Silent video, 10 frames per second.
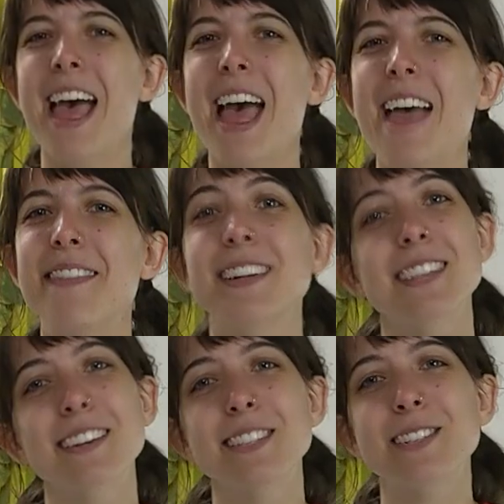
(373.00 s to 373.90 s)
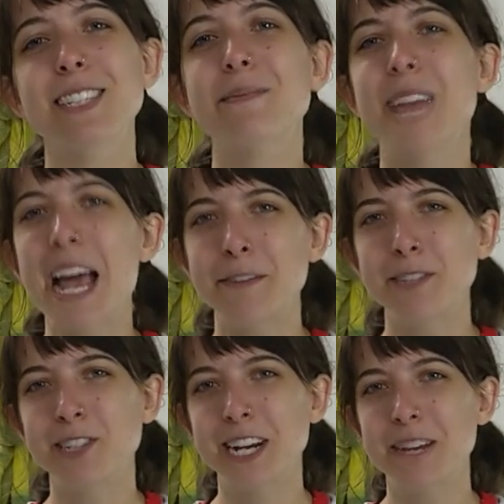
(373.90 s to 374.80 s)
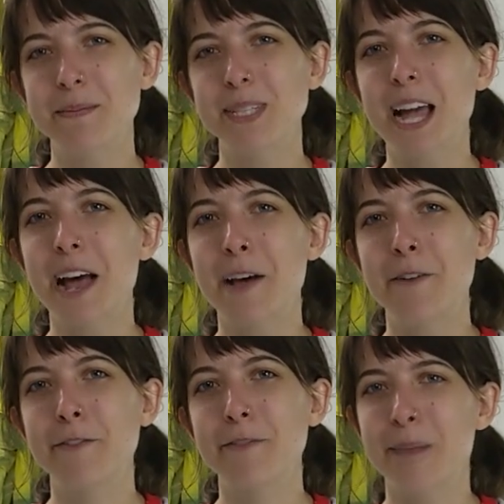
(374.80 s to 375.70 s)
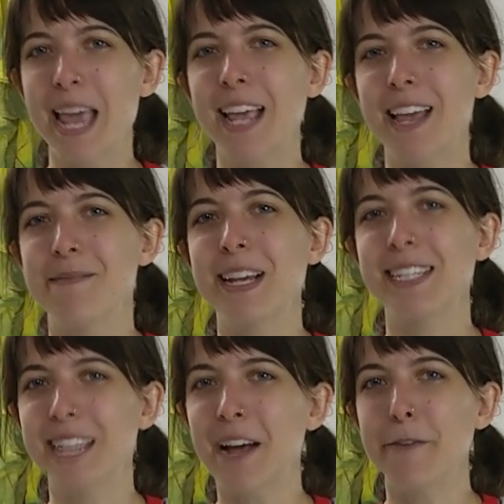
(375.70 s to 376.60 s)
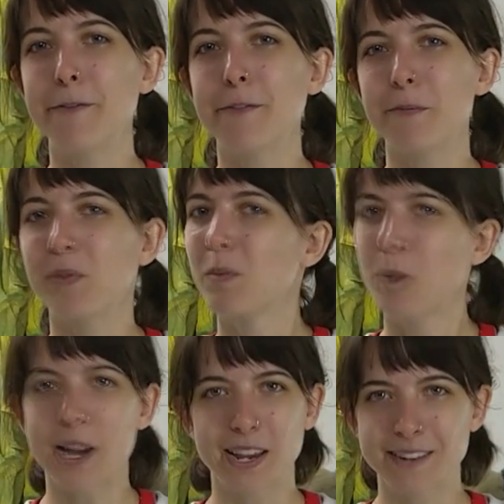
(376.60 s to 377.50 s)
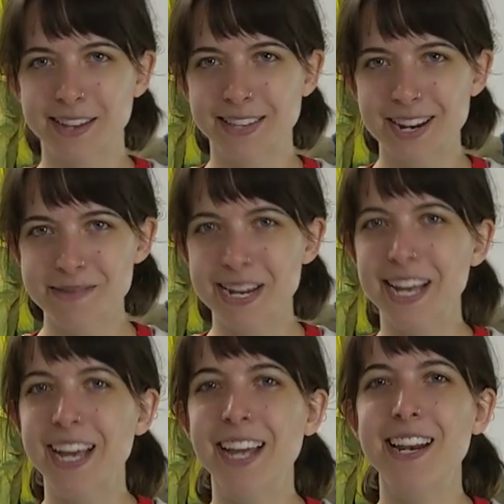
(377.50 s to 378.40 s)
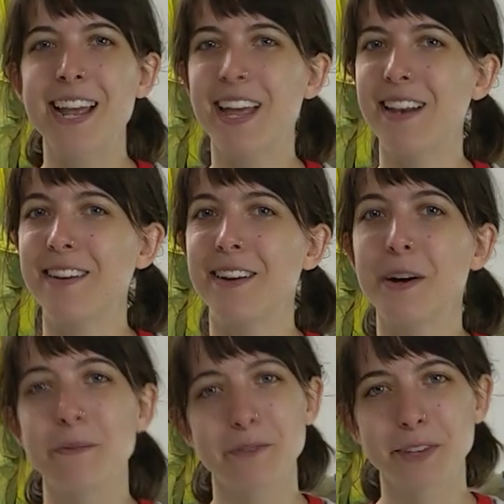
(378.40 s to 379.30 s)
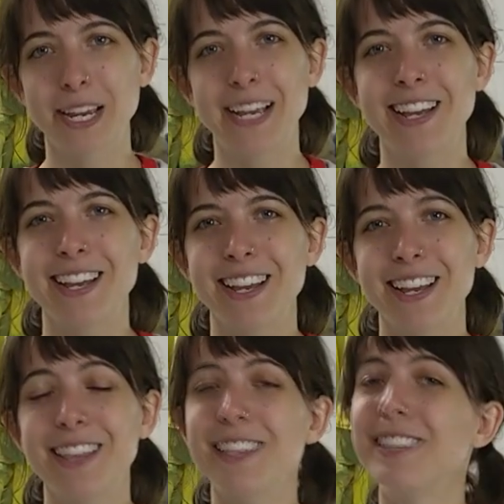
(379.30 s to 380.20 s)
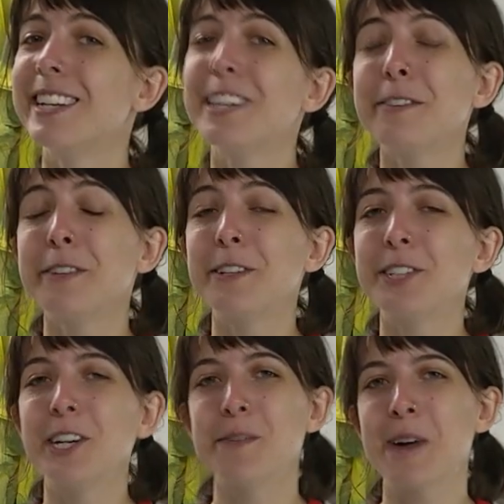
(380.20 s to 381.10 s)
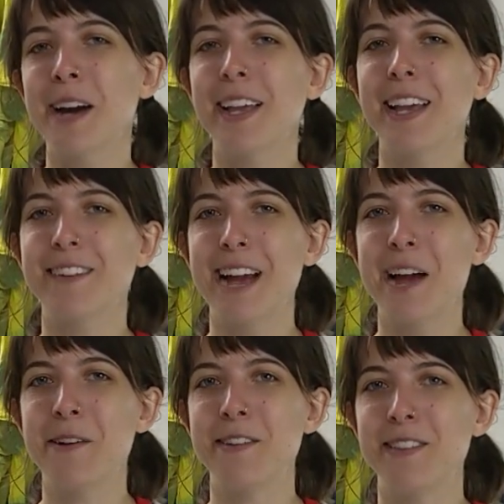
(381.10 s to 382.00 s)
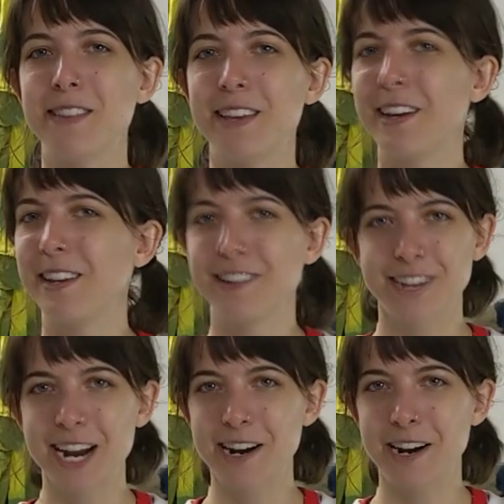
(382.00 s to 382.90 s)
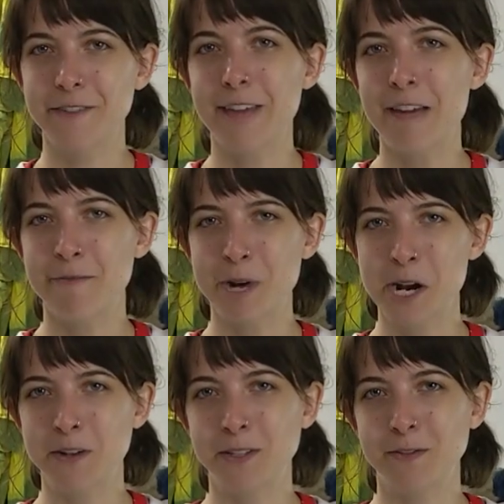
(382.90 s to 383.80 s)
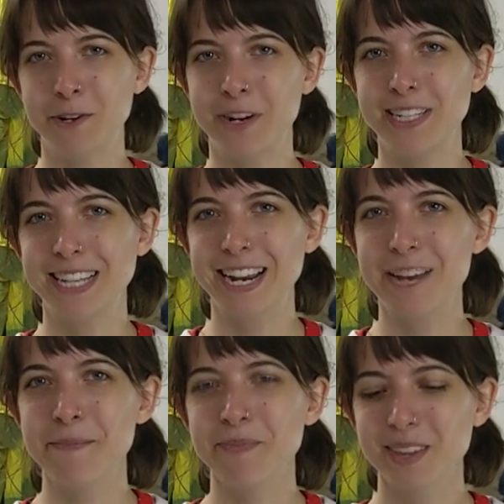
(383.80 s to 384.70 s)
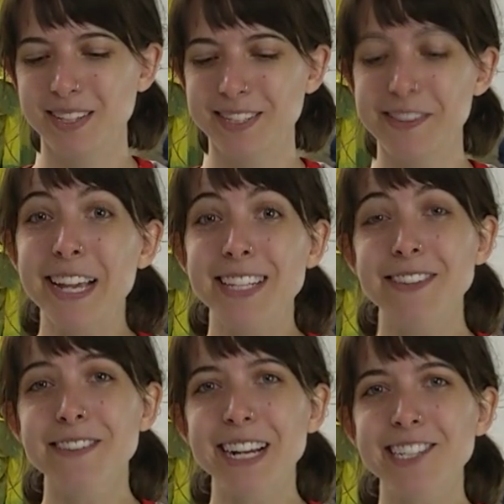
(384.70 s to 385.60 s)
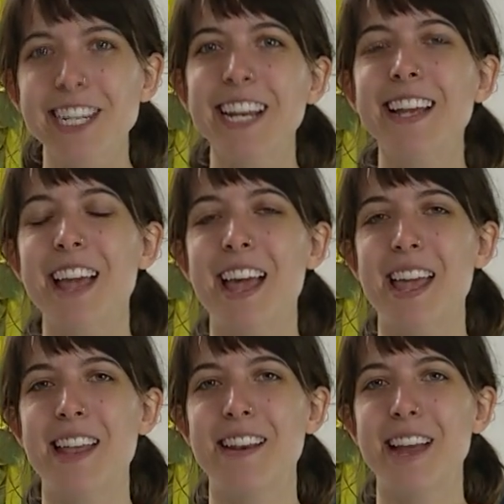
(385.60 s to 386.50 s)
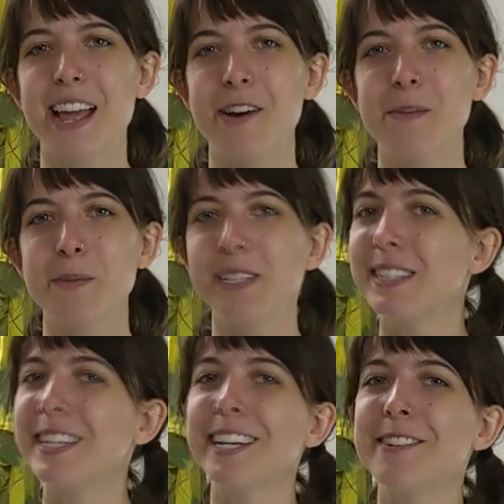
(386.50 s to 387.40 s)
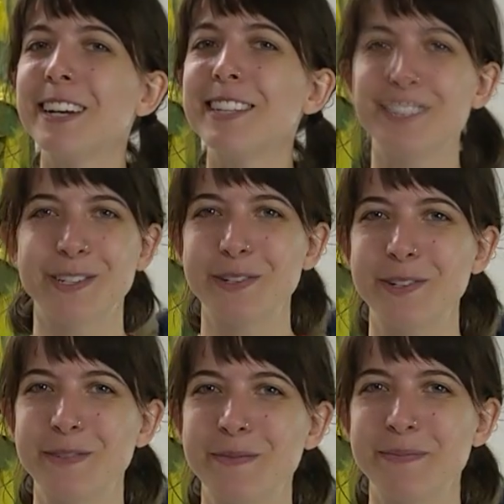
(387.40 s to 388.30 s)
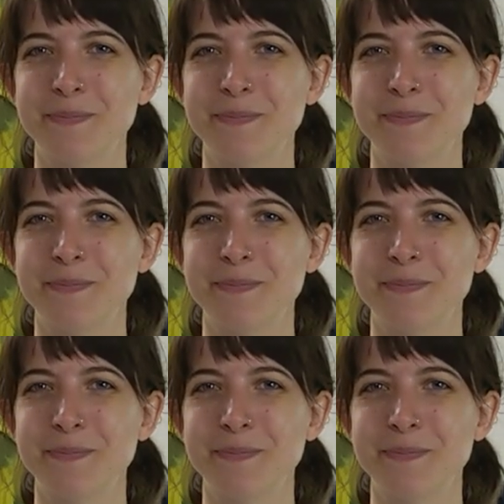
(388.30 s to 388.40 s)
And there's also some live streams of Mike and myself walking around the neighborhood and hopefully in the near future walking around the greater 5 boroughs of New York City. So thanks for watching and I hope to see you all soon.